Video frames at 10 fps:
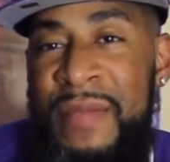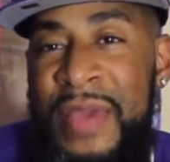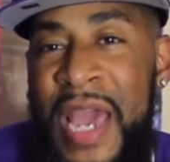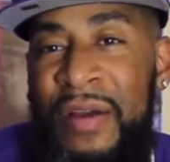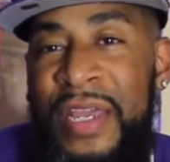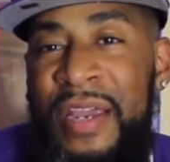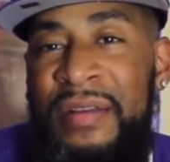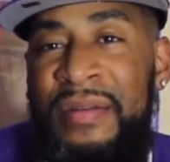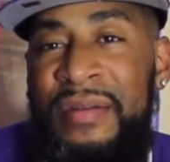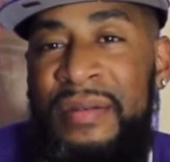me out
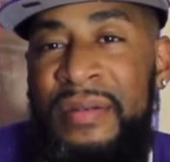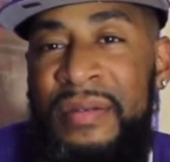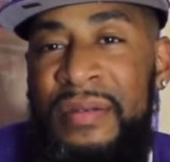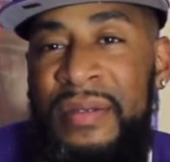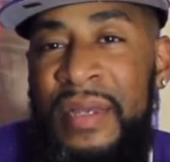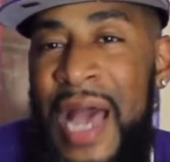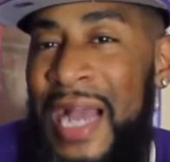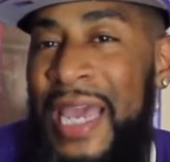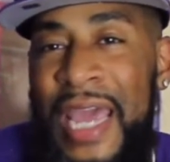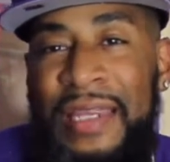here. I
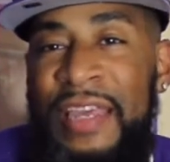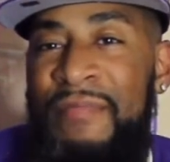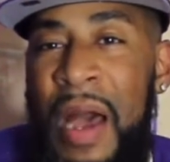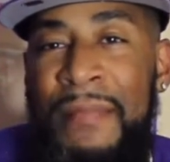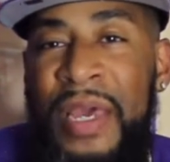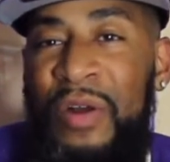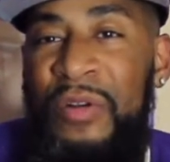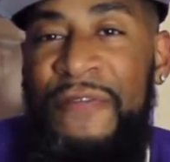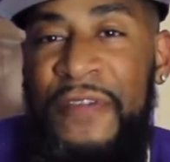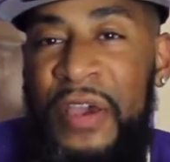can't leave my men on
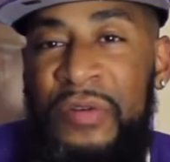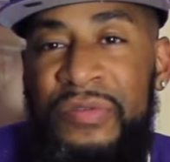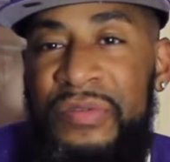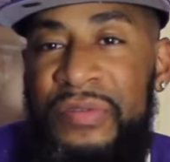the field.